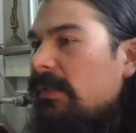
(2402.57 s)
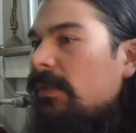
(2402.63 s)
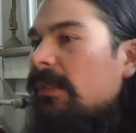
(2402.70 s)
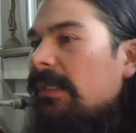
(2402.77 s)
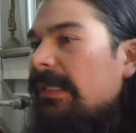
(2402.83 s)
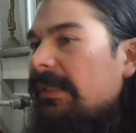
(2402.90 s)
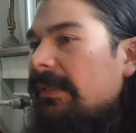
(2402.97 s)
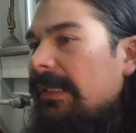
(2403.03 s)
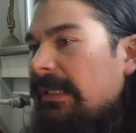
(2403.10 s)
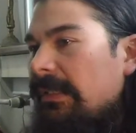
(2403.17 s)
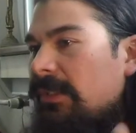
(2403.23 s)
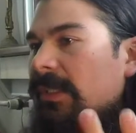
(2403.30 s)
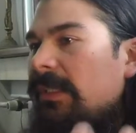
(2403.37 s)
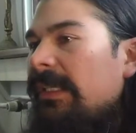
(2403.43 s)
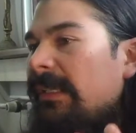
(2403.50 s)
usually
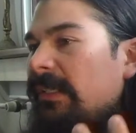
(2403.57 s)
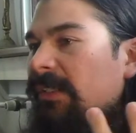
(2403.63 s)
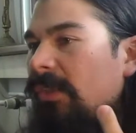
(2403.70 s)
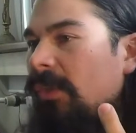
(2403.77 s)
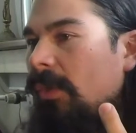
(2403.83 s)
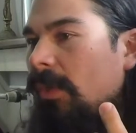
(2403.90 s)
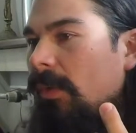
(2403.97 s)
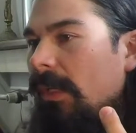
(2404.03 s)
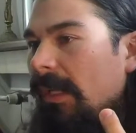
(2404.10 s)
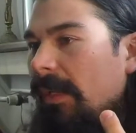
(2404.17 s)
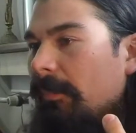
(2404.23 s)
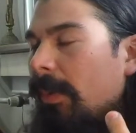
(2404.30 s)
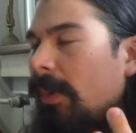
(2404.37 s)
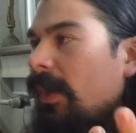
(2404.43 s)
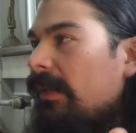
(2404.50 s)
in traditional
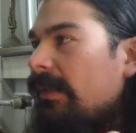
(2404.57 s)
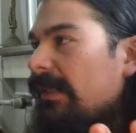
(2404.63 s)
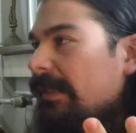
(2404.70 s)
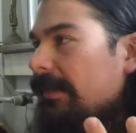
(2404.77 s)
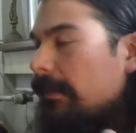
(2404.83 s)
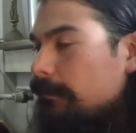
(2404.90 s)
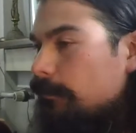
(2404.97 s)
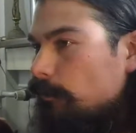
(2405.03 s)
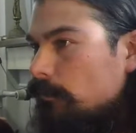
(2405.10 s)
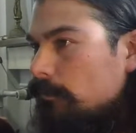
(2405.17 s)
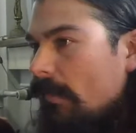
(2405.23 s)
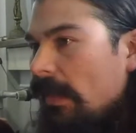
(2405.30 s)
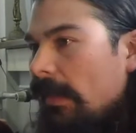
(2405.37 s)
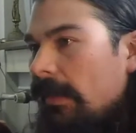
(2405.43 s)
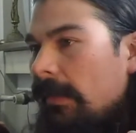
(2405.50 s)
parties,
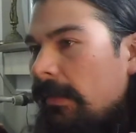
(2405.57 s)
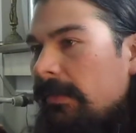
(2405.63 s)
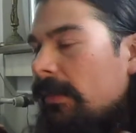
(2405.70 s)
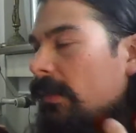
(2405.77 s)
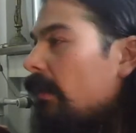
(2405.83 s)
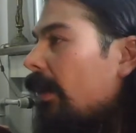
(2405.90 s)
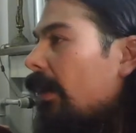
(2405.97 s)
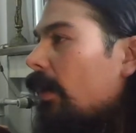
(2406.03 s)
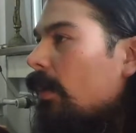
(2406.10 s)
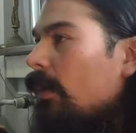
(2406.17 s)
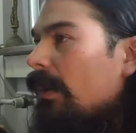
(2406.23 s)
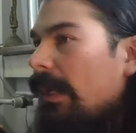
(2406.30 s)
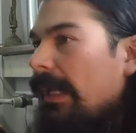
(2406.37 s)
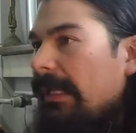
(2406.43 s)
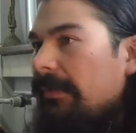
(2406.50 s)
there are
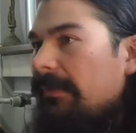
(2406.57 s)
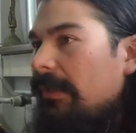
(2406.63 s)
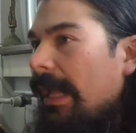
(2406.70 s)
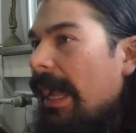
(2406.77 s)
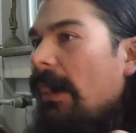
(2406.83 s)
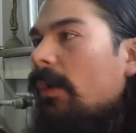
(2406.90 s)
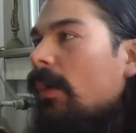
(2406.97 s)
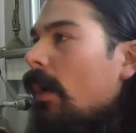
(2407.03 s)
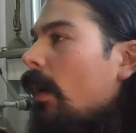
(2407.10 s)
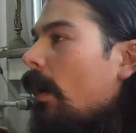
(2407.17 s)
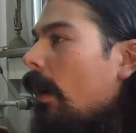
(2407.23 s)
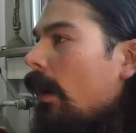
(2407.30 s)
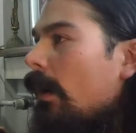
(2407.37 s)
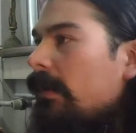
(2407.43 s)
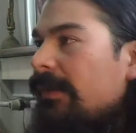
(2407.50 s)
no
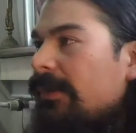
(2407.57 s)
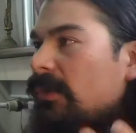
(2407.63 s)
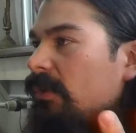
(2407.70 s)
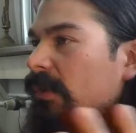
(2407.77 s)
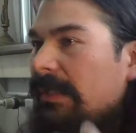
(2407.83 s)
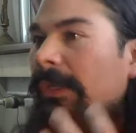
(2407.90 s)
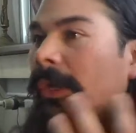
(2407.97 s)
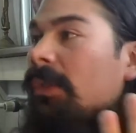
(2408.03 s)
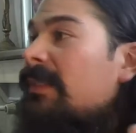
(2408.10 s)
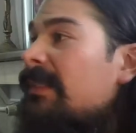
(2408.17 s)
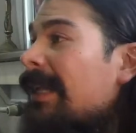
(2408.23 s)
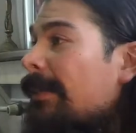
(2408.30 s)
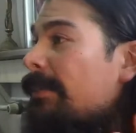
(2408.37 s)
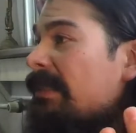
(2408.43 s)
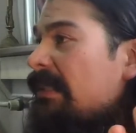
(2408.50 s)
alcohol, no
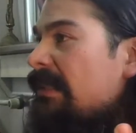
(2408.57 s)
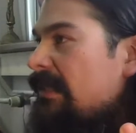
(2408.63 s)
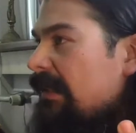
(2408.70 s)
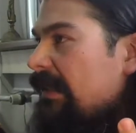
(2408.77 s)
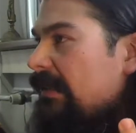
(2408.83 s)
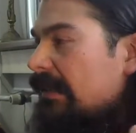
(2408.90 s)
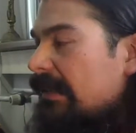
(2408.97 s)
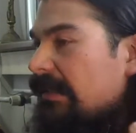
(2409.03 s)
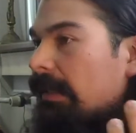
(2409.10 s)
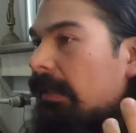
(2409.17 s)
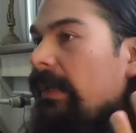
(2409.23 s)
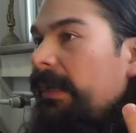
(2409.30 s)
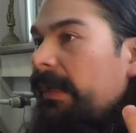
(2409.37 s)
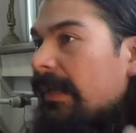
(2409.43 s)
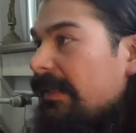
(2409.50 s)
substances.
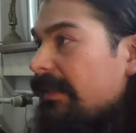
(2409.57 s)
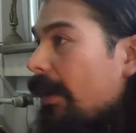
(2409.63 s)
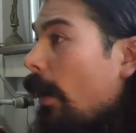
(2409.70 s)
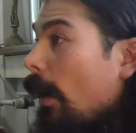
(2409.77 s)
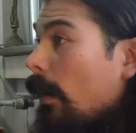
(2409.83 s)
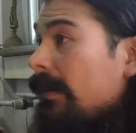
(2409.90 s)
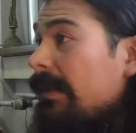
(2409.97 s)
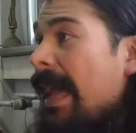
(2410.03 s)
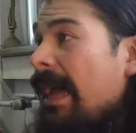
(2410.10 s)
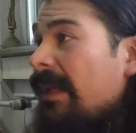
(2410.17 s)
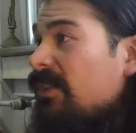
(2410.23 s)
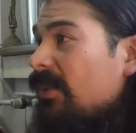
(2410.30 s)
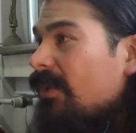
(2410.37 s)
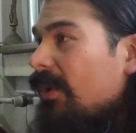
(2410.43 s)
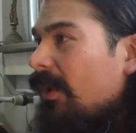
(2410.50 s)
It's all
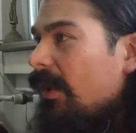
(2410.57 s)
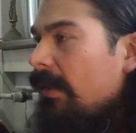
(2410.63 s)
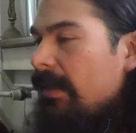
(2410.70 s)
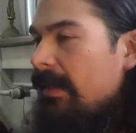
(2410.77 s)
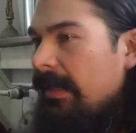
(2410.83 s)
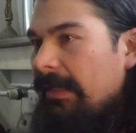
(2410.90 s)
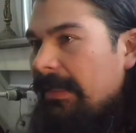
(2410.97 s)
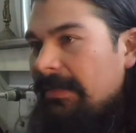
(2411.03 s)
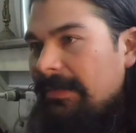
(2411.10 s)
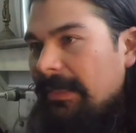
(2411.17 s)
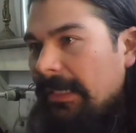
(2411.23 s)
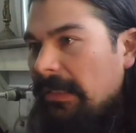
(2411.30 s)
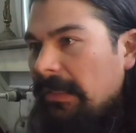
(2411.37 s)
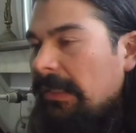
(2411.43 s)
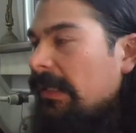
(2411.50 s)
natural, and it's
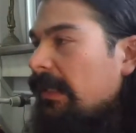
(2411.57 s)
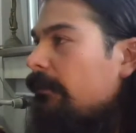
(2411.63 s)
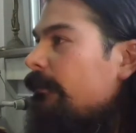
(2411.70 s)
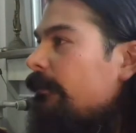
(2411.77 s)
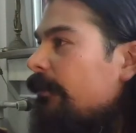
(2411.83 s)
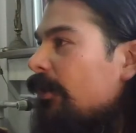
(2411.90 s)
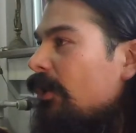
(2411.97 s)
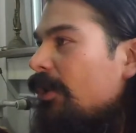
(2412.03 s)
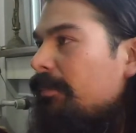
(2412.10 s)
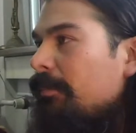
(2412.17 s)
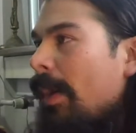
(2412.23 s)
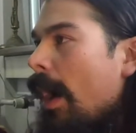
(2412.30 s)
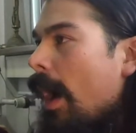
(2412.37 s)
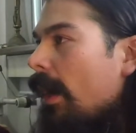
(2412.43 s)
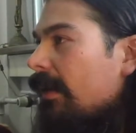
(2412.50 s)
like good food,
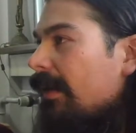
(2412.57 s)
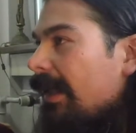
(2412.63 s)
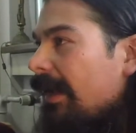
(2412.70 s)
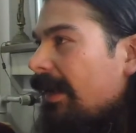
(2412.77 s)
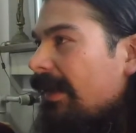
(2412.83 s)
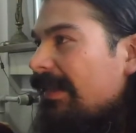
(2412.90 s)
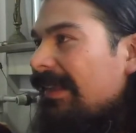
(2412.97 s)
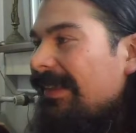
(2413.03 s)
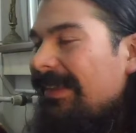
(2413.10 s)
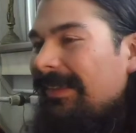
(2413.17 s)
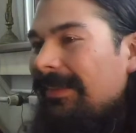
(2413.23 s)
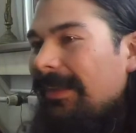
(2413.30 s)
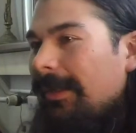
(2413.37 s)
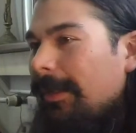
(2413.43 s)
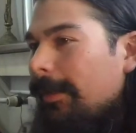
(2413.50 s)
potluck,
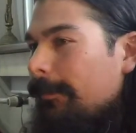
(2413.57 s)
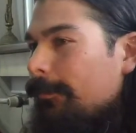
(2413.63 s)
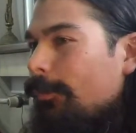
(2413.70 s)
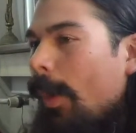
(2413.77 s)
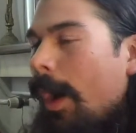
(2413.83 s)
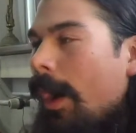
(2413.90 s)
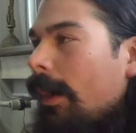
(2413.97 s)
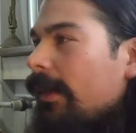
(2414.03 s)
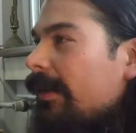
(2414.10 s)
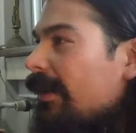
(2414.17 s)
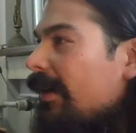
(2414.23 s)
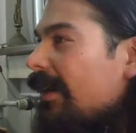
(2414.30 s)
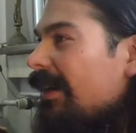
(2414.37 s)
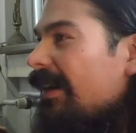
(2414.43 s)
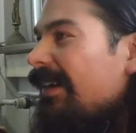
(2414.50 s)

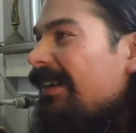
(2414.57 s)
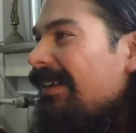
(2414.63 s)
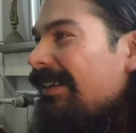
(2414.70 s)
water,